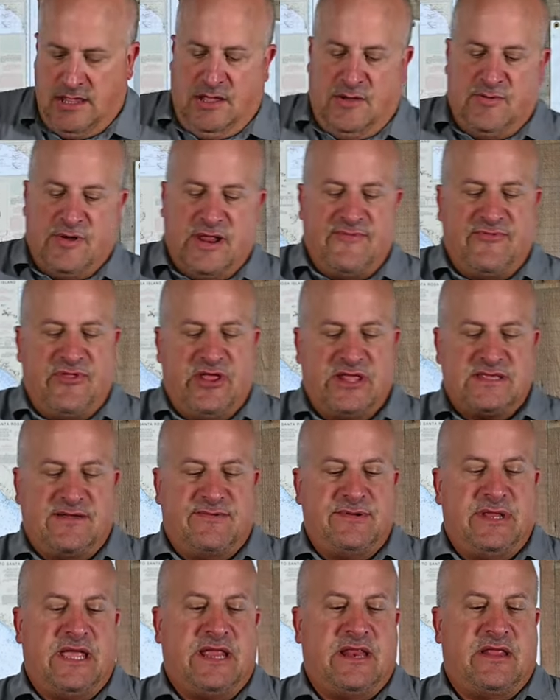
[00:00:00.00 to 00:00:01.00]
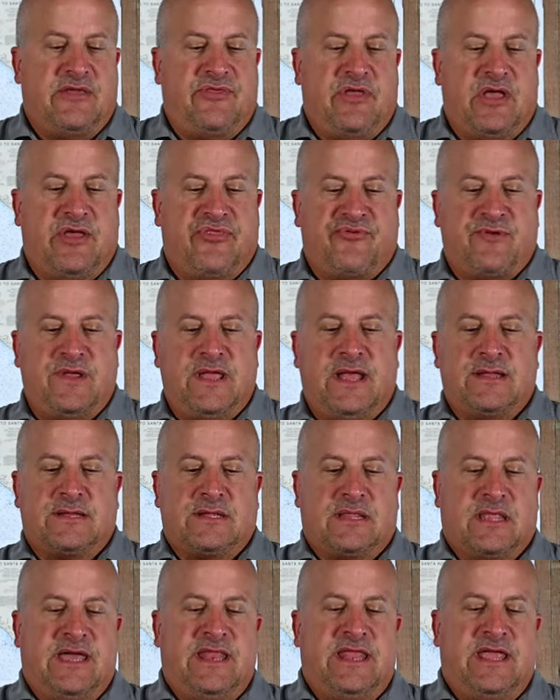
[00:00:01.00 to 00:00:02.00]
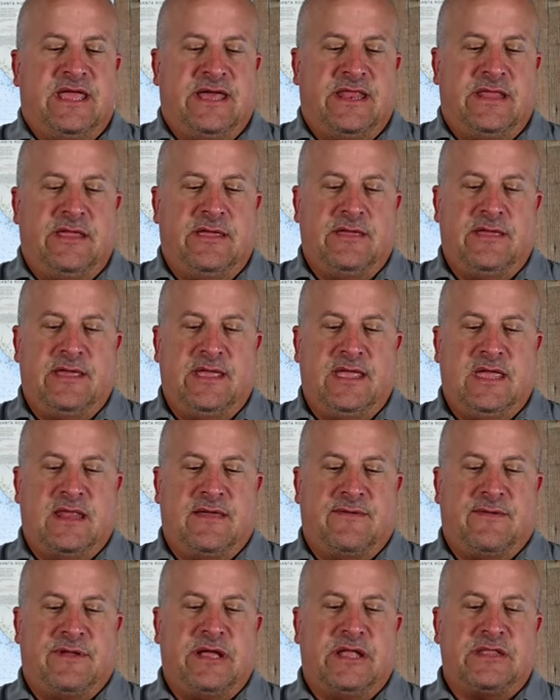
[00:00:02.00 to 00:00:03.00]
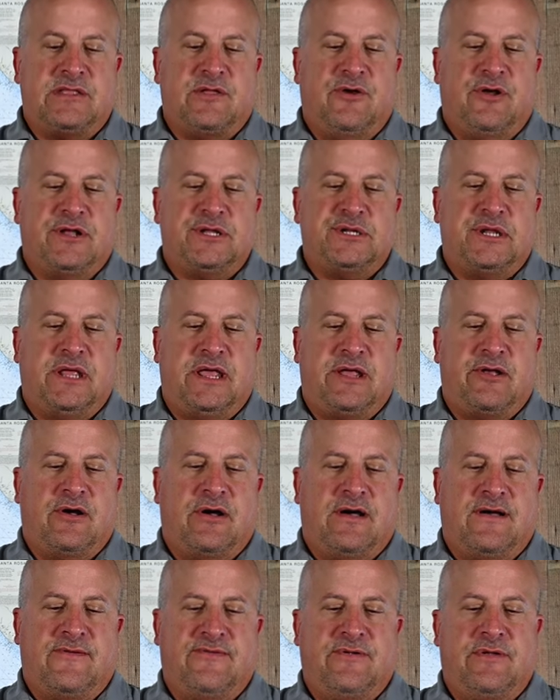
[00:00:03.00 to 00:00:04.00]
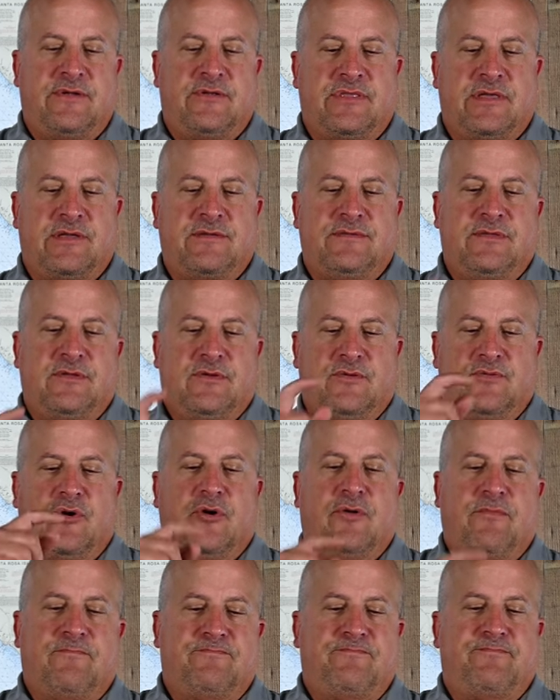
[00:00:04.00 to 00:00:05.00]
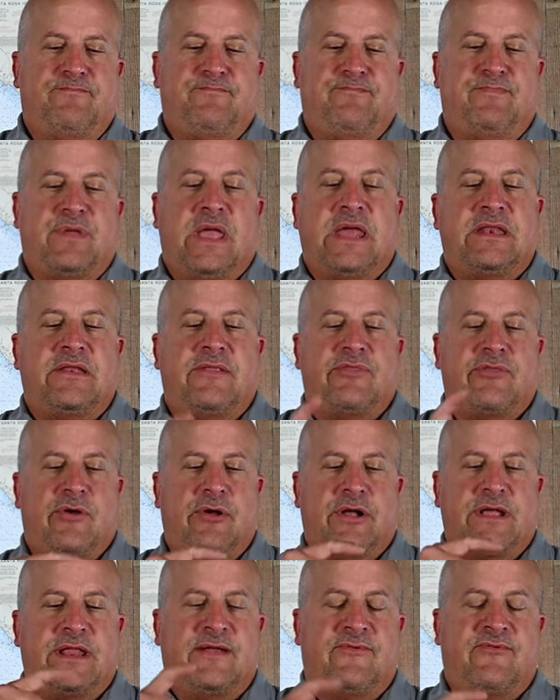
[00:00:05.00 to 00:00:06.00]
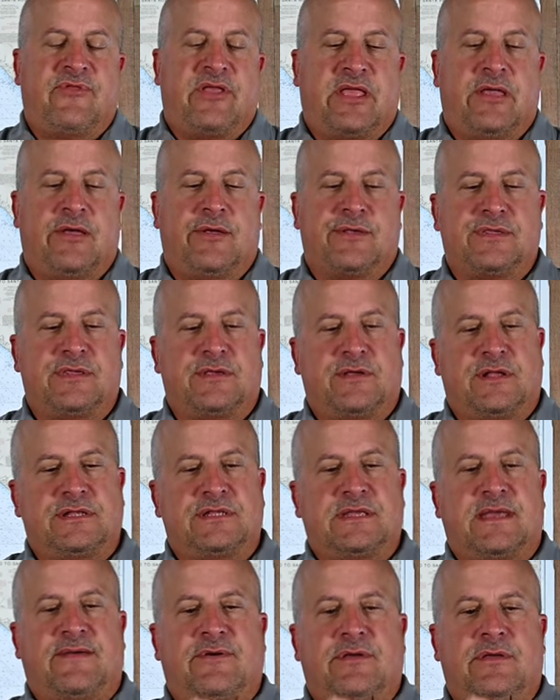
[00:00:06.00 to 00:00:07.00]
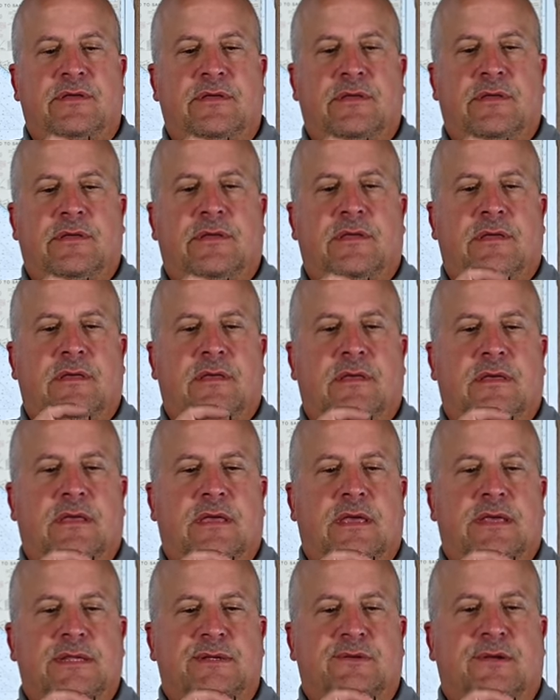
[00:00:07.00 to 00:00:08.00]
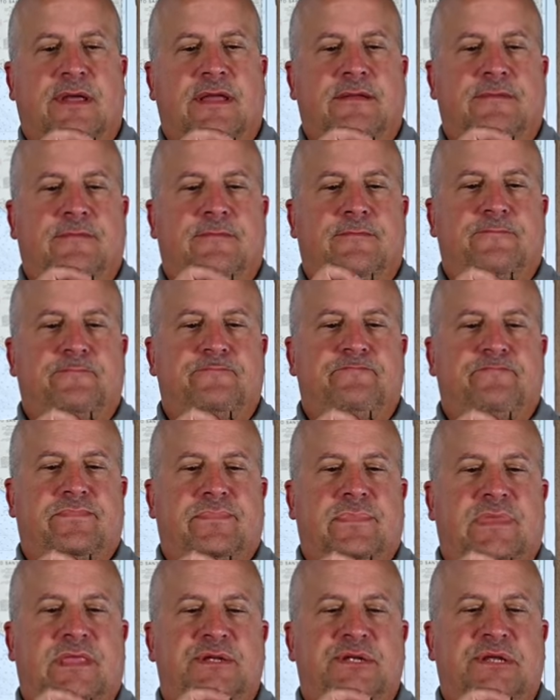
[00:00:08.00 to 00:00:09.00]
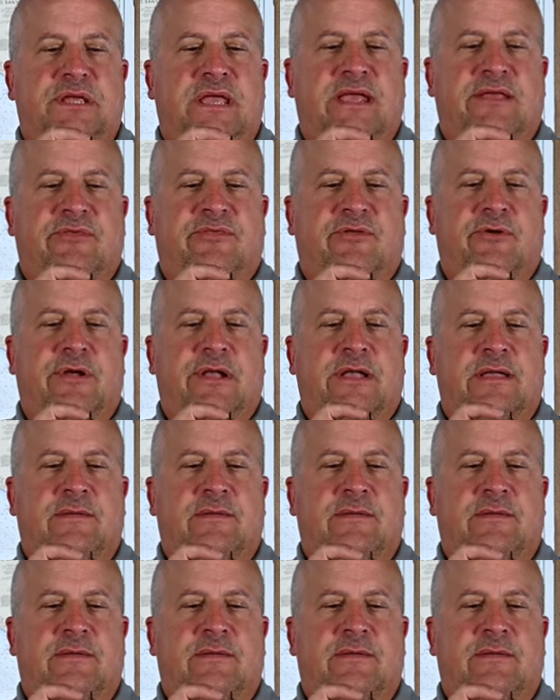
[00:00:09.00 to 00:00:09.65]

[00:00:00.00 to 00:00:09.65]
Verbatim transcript: What I've done is I've taken a, a, three ounce lead head and I've cut the hook shank off, or the, the whole bend of the hook and everything else, so I just have a, a straight shake of the hook